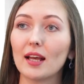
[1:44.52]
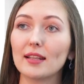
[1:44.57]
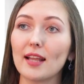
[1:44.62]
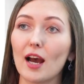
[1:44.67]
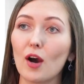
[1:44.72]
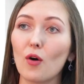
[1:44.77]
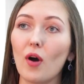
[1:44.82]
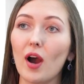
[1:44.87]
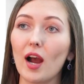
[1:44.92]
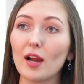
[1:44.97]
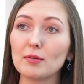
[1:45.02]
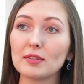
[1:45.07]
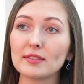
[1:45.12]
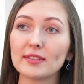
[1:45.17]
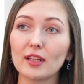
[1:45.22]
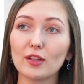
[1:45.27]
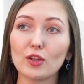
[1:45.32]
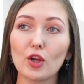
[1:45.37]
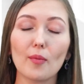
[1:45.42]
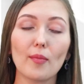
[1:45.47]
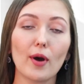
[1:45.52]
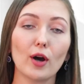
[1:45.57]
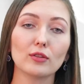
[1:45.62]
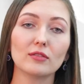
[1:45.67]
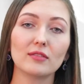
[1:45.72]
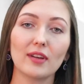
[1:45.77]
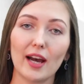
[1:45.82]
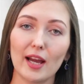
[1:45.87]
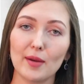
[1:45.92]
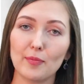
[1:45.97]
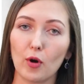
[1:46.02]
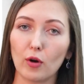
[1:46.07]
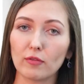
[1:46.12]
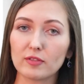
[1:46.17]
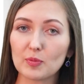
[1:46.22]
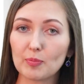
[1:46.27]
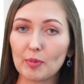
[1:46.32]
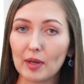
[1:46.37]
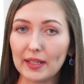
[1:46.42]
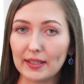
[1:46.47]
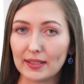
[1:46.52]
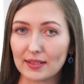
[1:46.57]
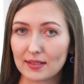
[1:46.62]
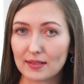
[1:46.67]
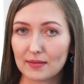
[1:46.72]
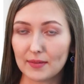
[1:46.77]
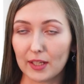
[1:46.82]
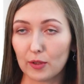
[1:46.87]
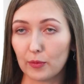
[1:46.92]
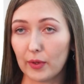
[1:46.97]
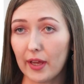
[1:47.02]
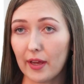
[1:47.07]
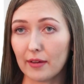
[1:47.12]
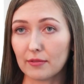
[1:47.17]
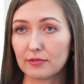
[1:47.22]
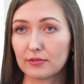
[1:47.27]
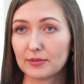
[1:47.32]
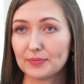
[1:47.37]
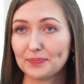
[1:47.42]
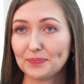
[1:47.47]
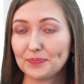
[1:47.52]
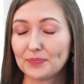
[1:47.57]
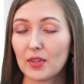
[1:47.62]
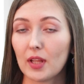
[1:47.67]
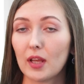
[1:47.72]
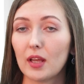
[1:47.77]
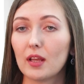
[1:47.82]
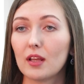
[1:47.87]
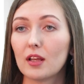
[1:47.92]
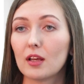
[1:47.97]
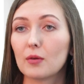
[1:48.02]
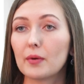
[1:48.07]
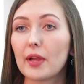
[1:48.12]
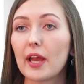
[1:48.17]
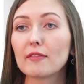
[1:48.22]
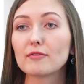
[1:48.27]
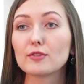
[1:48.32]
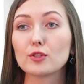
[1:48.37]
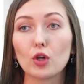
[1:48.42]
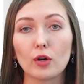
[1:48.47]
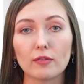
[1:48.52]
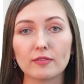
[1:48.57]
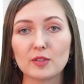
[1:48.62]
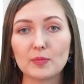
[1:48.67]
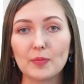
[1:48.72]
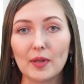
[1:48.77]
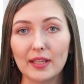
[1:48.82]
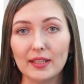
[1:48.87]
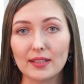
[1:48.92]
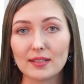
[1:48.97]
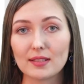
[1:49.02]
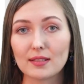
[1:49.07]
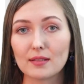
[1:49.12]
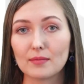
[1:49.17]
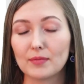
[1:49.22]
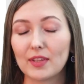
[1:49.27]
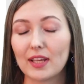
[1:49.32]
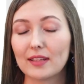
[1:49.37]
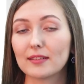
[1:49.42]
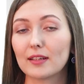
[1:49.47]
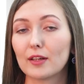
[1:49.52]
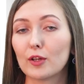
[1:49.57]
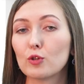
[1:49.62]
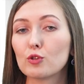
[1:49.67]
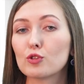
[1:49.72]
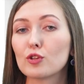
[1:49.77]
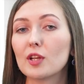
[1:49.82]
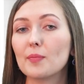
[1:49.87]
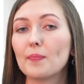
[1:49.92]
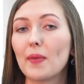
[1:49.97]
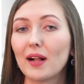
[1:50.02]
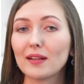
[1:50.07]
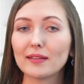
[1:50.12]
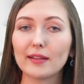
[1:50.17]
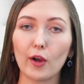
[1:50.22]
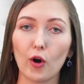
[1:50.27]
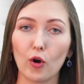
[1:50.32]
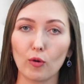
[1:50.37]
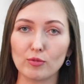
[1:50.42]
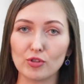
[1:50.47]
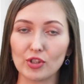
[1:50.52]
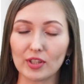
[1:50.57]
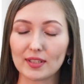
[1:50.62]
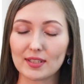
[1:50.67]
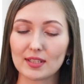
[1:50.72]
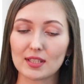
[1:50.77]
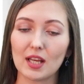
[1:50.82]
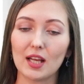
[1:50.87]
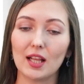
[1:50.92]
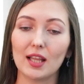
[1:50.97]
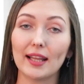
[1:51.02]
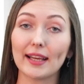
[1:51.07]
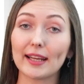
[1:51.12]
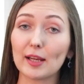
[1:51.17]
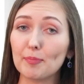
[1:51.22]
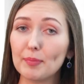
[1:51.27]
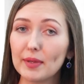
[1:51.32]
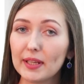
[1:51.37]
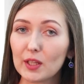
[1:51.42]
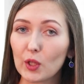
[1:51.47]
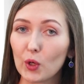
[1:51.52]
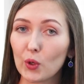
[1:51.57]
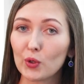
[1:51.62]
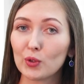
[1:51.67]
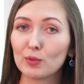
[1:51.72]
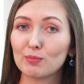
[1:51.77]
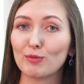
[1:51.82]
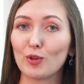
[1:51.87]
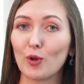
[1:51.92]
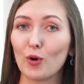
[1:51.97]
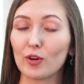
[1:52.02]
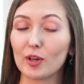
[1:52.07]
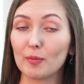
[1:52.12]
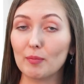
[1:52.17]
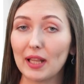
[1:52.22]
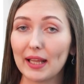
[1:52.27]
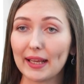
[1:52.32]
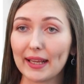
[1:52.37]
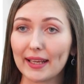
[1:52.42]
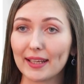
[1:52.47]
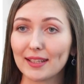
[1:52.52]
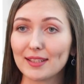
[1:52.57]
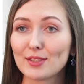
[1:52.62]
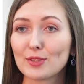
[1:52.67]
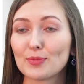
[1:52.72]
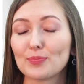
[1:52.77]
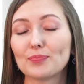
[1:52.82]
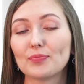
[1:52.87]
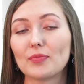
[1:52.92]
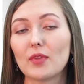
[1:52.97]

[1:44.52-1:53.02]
Now, I will tell you about type of splints that we have. We have soft splints that are usually bulky objects like a pillow or a blanket.